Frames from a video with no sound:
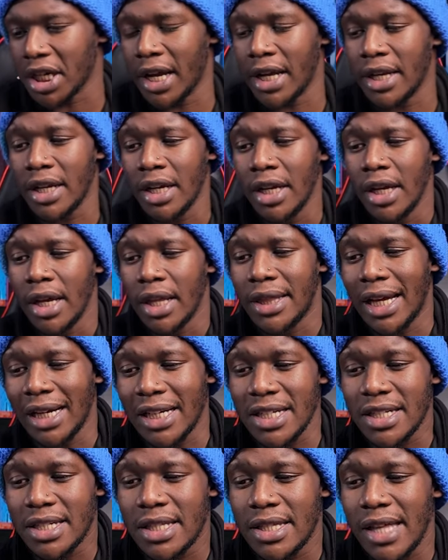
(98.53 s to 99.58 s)
And that
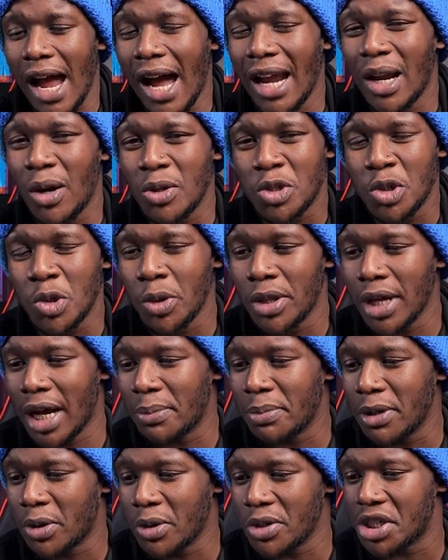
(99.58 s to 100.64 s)
is, they're allowed to do
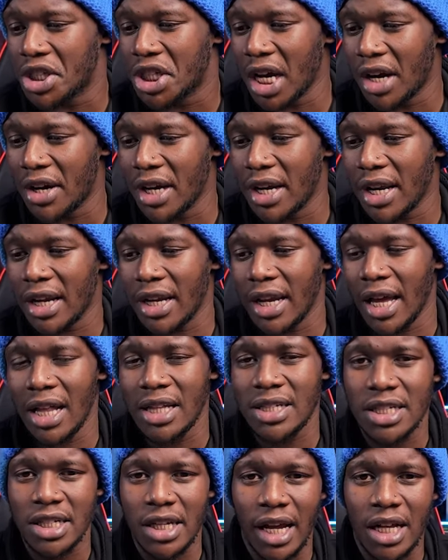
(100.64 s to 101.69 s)
that because Čerin and
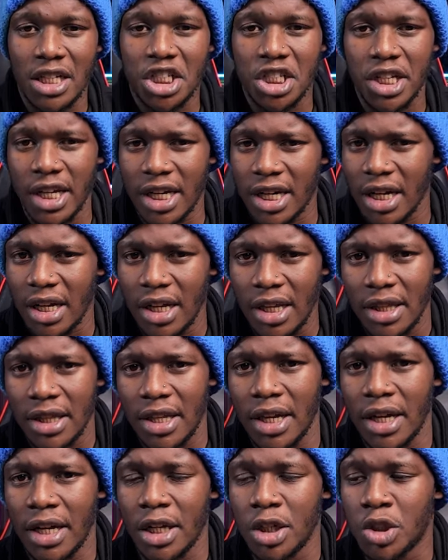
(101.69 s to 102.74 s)
Elšnik,
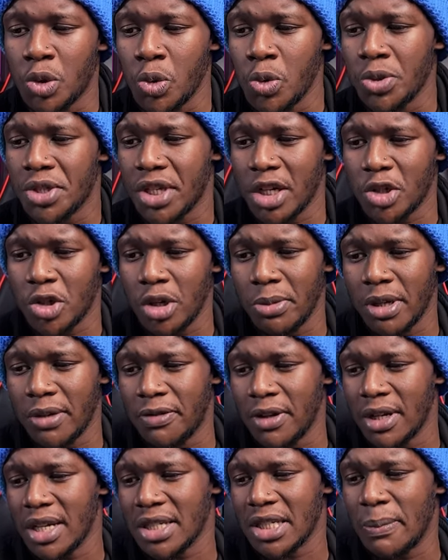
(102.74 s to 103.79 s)
the two central
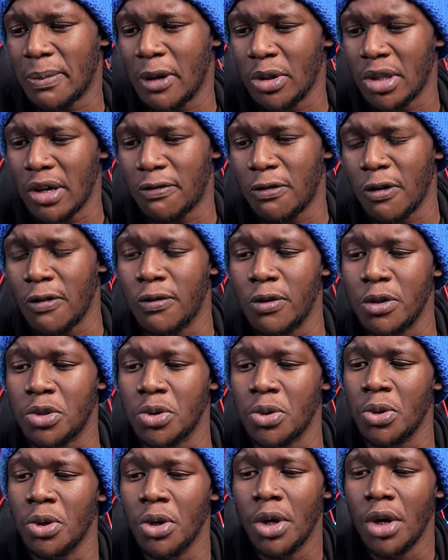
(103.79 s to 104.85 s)
midfielders, they play with a
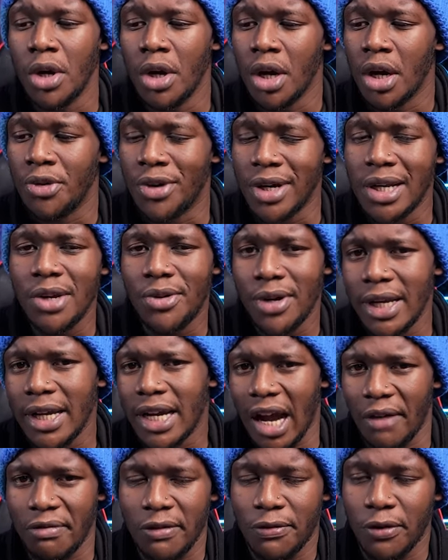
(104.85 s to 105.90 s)
4-4-2, really
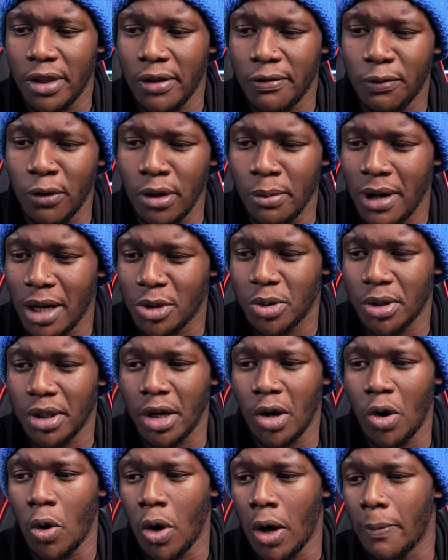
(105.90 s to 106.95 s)
cover for the fullbacks when they
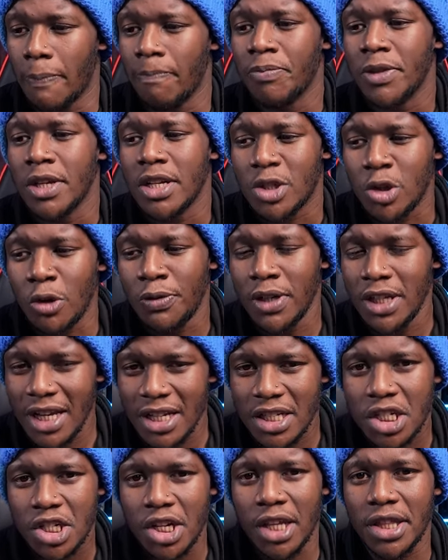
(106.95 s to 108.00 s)
go up.
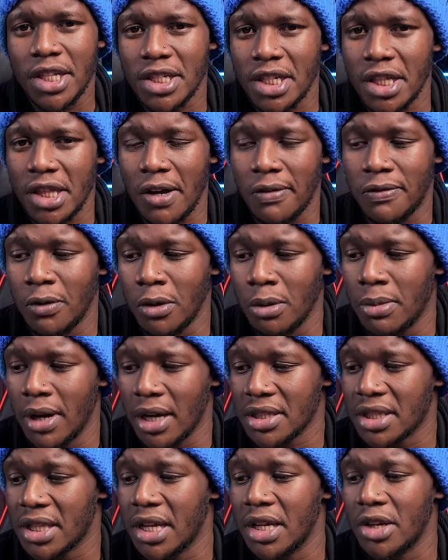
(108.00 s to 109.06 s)
Slovenia's strength is in their
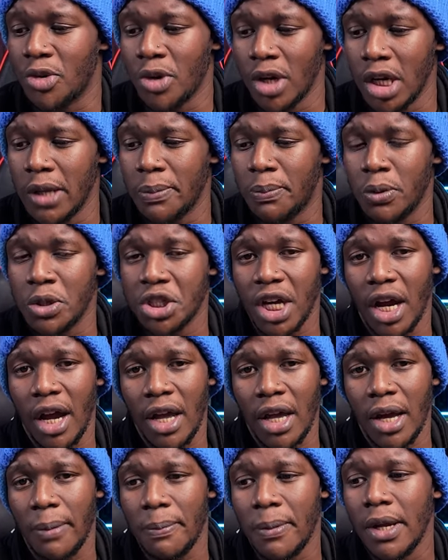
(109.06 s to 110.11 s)
fullbacks. They really push
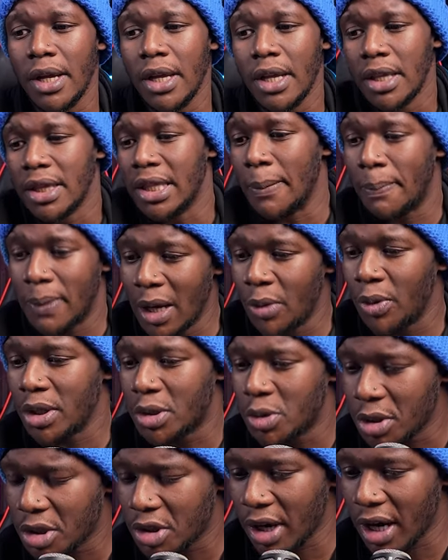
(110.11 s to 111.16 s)
high up. They play with
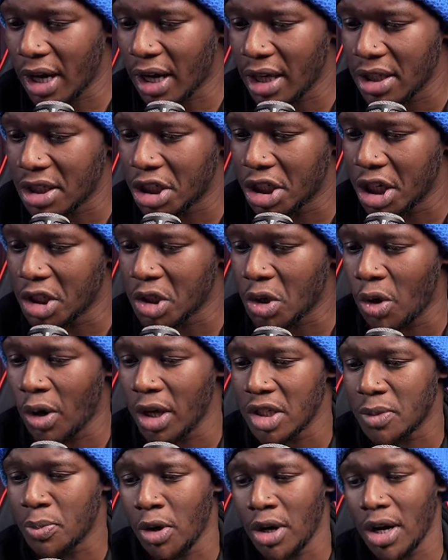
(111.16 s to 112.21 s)
two strikers, Sheshko
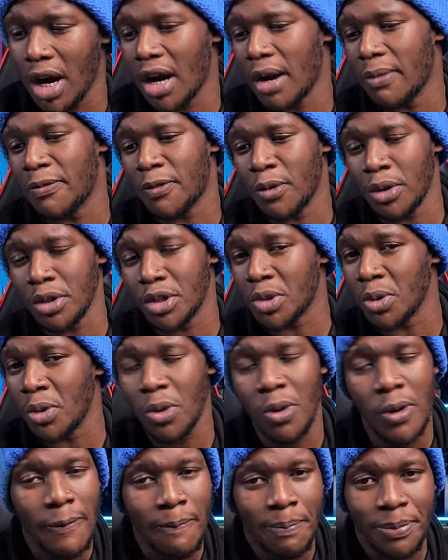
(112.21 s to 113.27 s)
and Šporar up front.
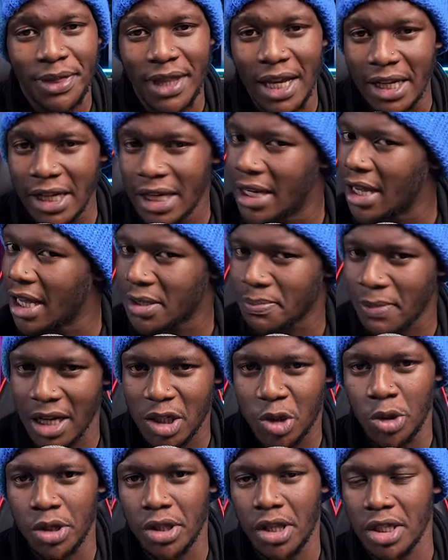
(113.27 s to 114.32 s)
So they need as
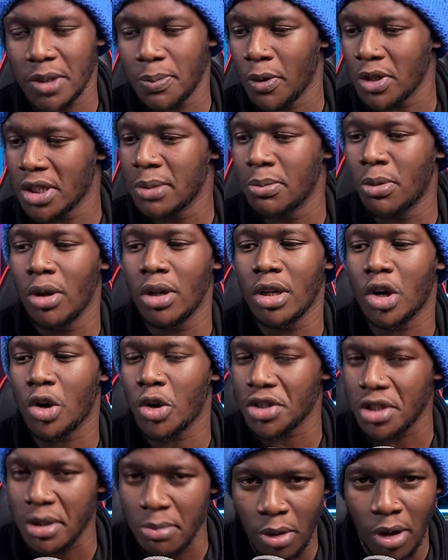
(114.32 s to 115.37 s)
much width as possible,
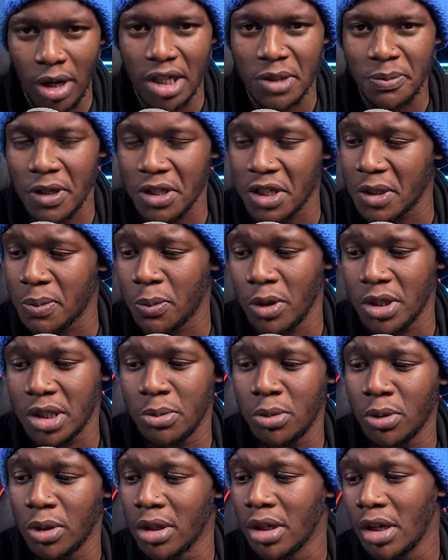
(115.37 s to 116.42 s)
cross the ball as much as
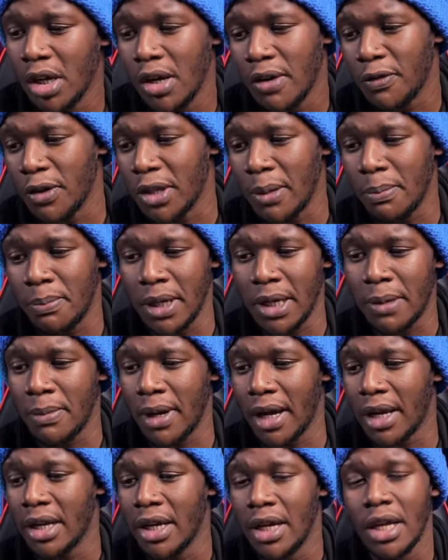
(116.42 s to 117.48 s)
possible for the big
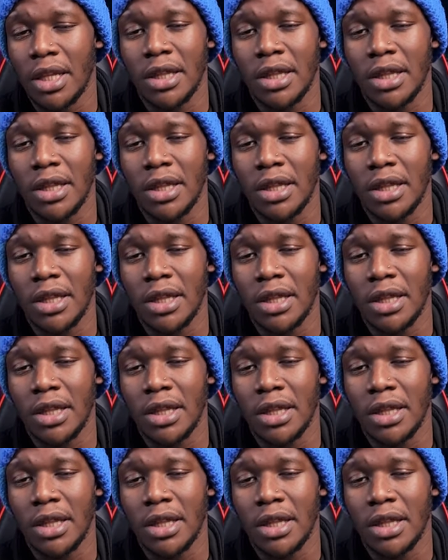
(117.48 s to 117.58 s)
man.